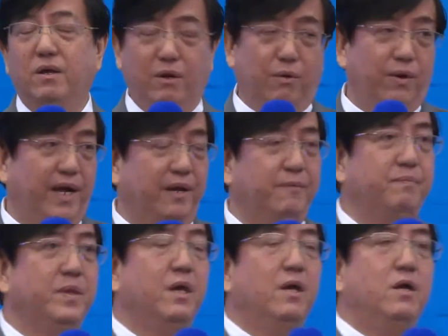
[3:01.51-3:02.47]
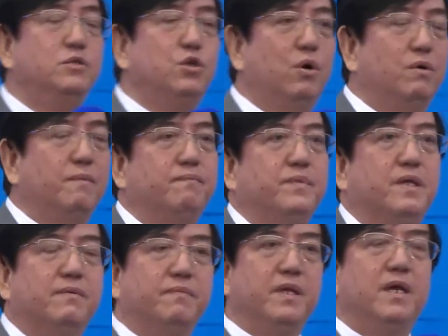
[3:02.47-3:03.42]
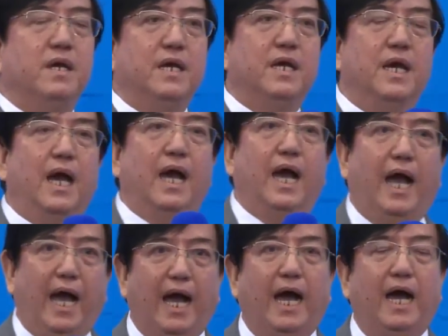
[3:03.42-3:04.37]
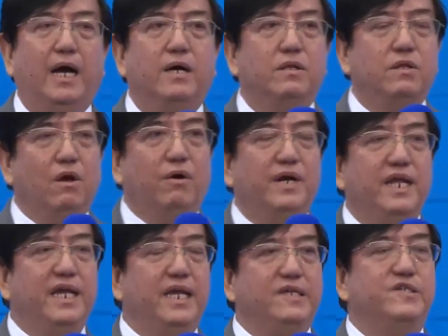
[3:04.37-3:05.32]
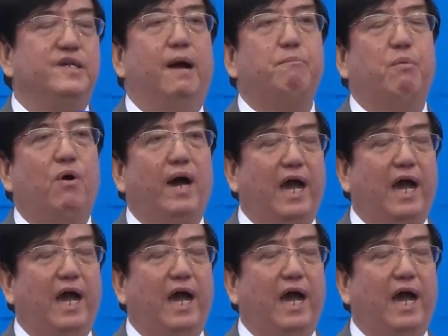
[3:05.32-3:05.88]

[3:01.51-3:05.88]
No, right? So, not only in Singapore,